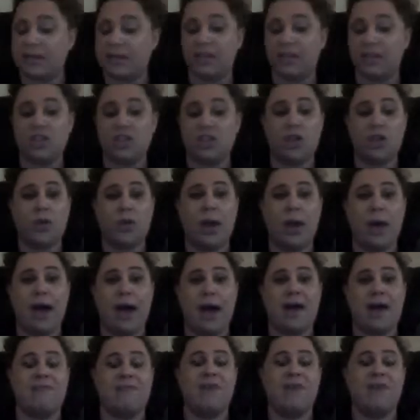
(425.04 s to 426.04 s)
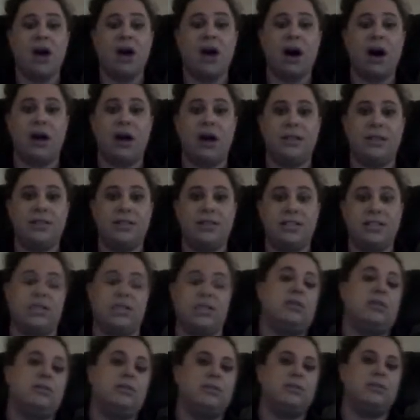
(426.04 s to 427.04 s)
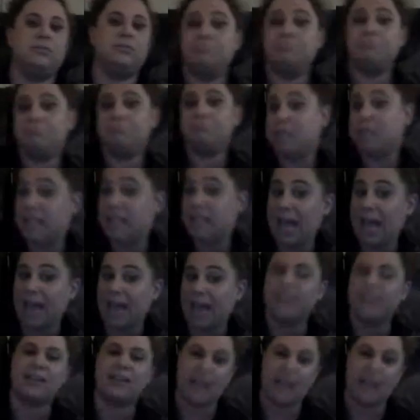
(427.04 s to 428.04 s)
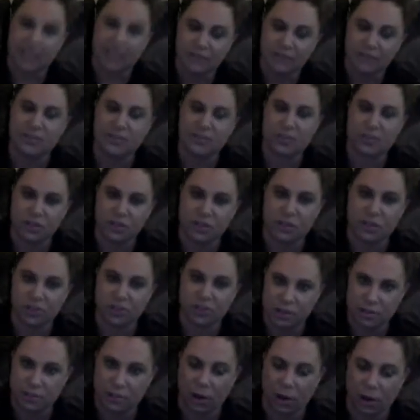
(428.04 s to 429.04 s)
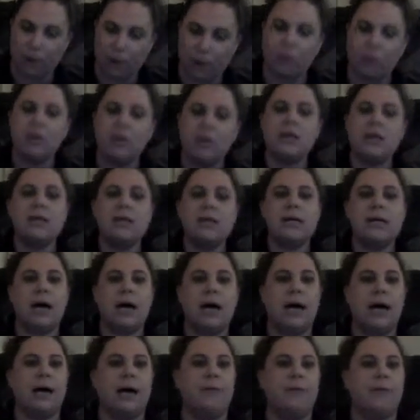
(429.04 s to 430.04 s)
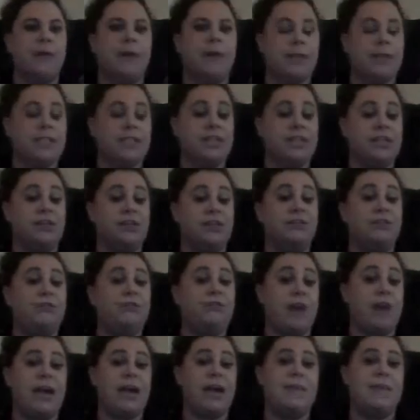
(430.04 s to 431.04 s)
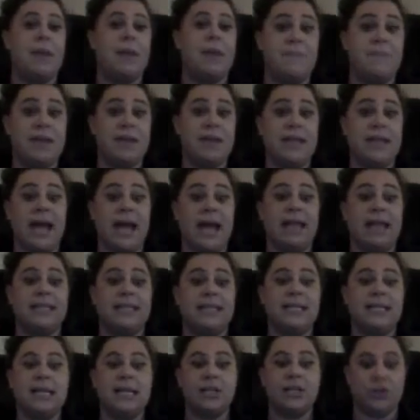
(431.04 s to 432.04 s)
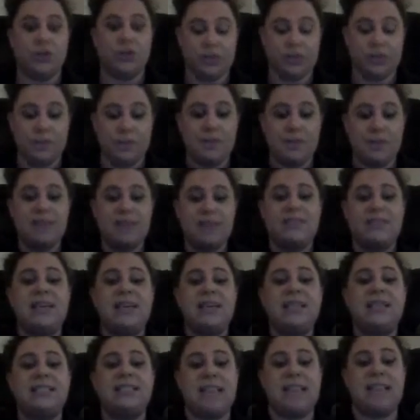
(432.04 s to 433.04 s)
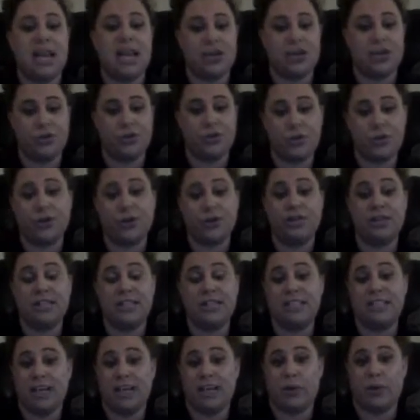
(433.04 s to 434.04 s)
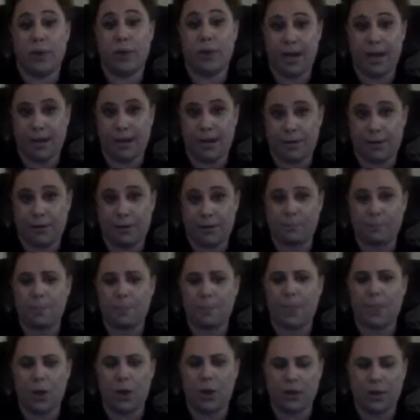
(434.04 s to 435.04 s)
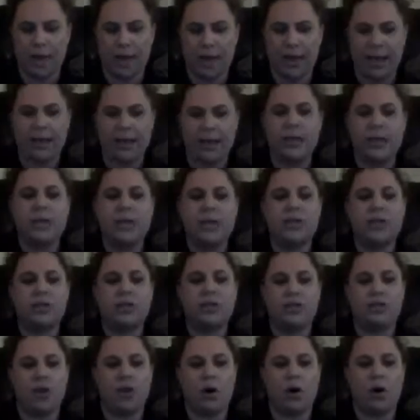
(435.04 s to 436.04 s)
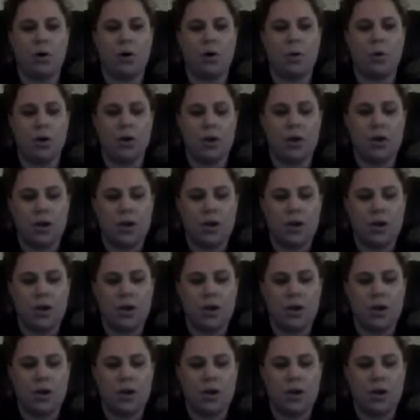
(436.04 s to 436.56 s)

essentially you have until today, the class officially starts tomorrow, until Friday by midnight to submit this, and you turn this in right here. Okay, so